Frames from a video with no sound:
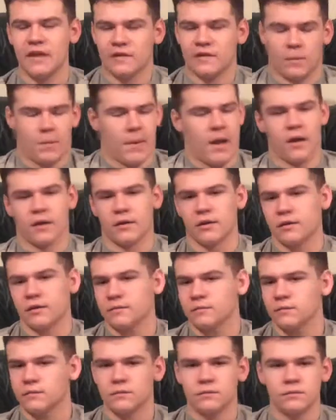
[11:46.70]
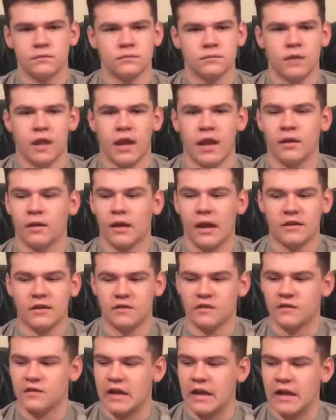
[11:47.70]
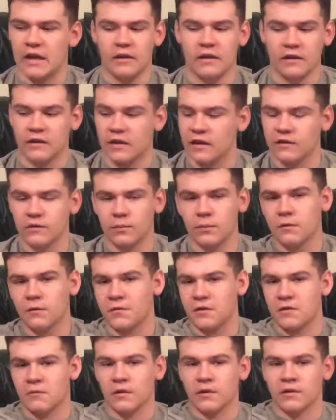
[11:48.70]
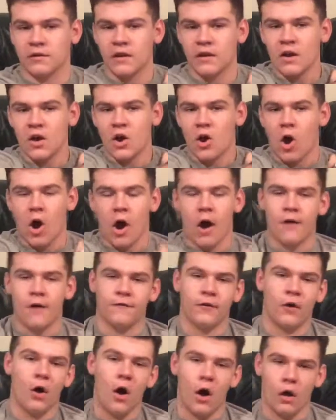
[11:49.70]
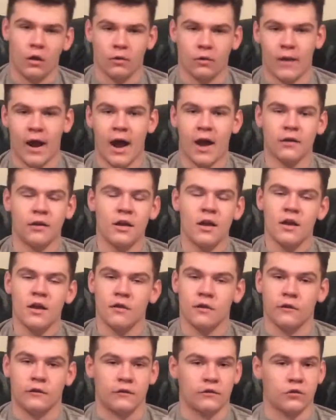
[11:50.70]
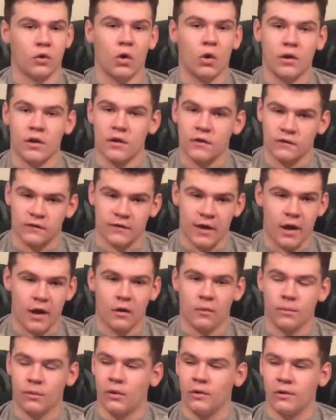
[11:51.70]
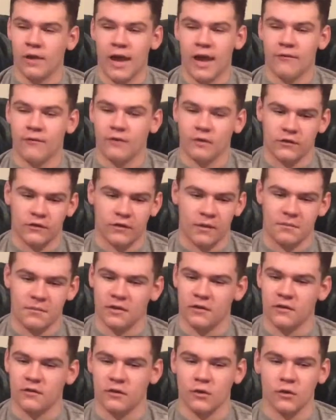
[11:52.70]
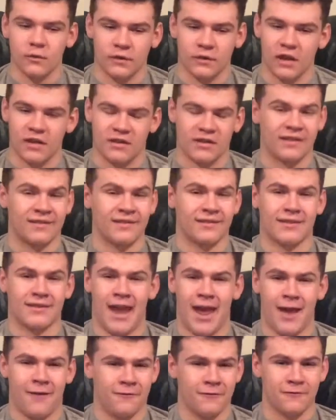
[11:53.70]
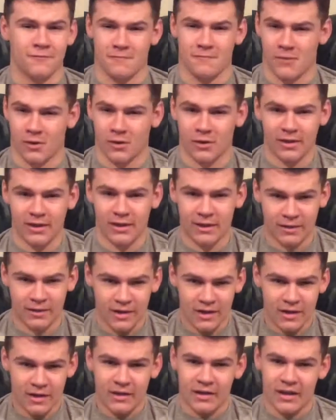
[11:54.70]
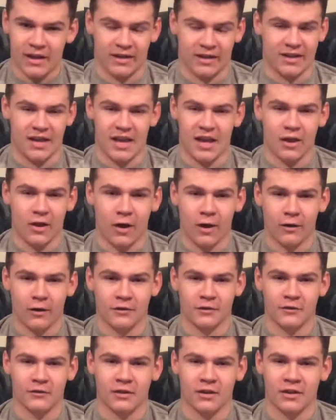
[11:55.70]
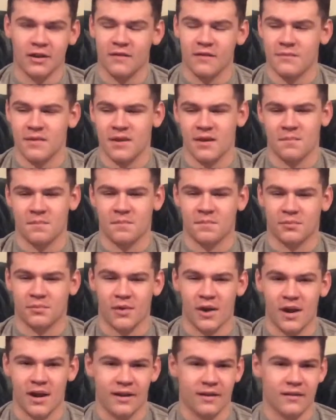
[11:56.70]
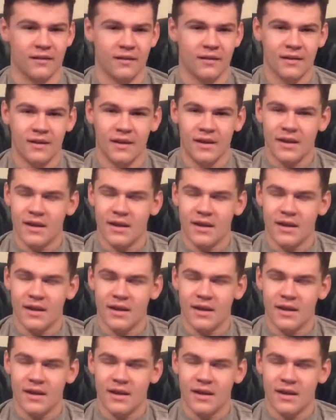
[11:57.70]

That's about it. And let's just say that this movie was awful all around. The story is terrible, having something to do with like the staff of Merlin and King Arthur. Give me a break.